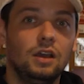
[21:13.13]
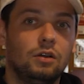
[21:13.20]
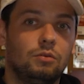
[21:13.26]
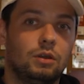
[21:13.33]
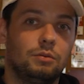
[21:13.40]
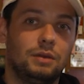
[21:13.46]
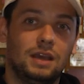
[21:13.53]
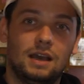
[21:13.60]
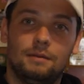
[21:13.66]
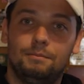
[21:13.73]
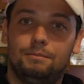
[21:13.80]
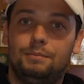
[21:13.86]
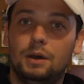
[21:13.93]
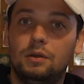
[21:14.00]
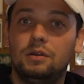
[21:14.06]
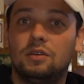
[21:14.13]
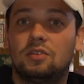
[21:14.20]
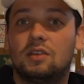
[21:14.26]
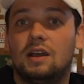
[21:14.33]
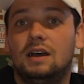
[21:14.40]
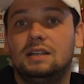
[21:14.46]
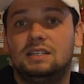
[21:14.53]
where we have
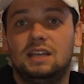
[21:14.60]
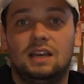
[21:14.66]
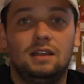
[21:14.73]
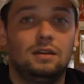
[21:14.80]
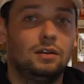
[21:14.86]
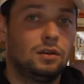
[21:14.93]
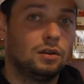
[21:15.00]
bonus content,